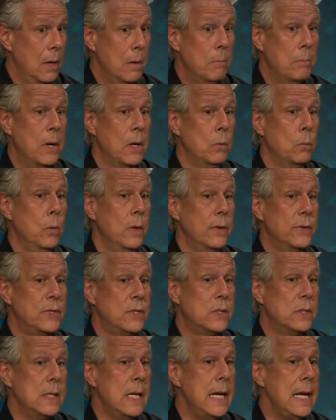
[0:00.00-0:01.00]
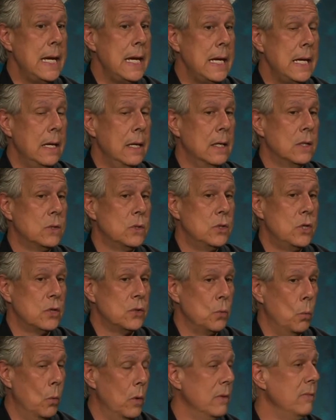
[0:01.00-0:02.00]
But with SEE, it's
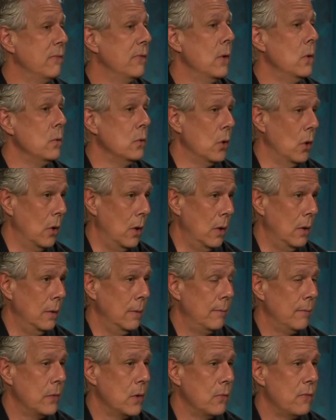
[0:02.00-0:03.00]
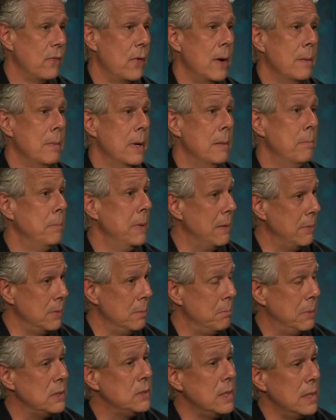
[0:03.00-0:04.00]
just one phone call from a
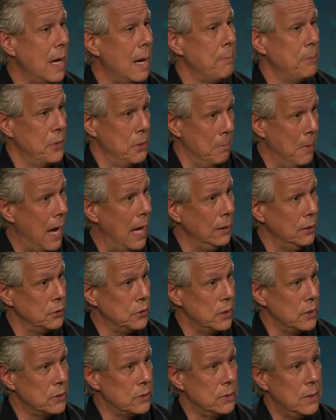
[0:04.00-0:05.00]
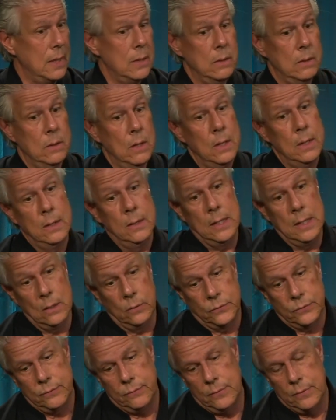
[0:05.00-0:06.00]
busy ophthalmologist, and
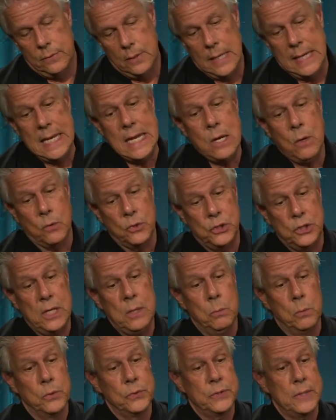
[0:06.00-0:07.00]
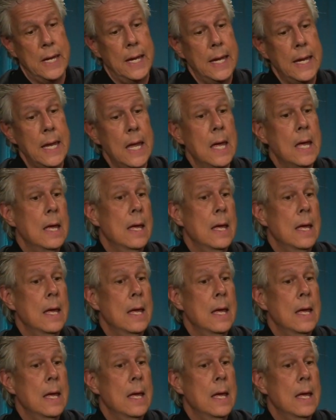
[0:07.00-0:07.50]
he or she will say,